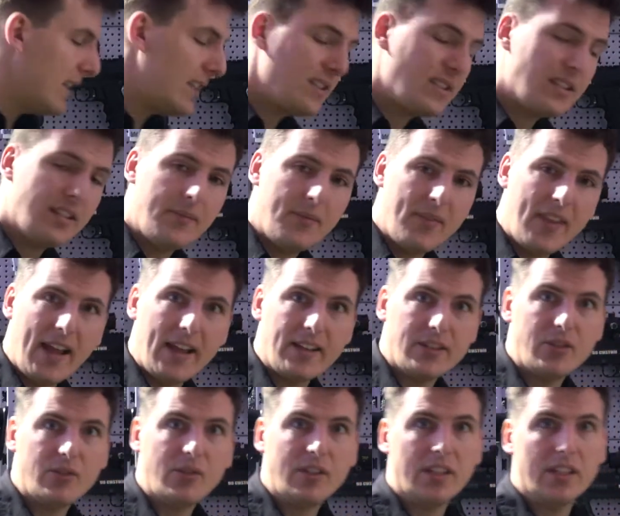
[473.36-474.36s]
is
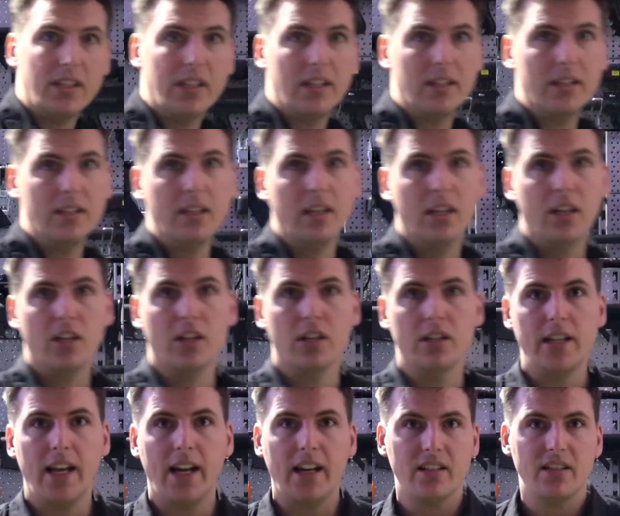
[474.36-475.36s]
that you can
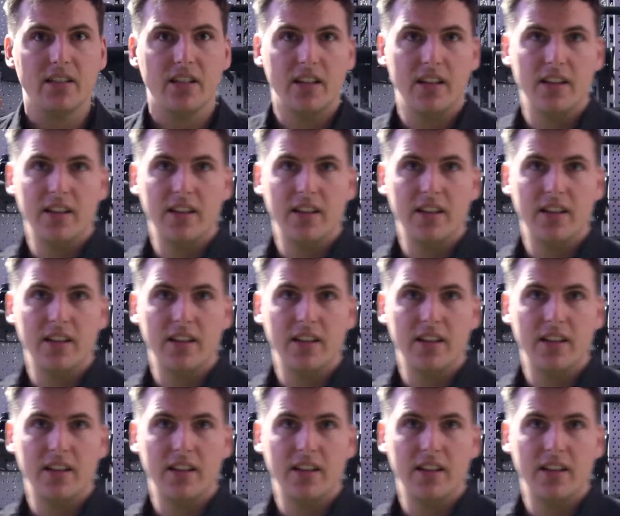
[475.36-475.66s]
connect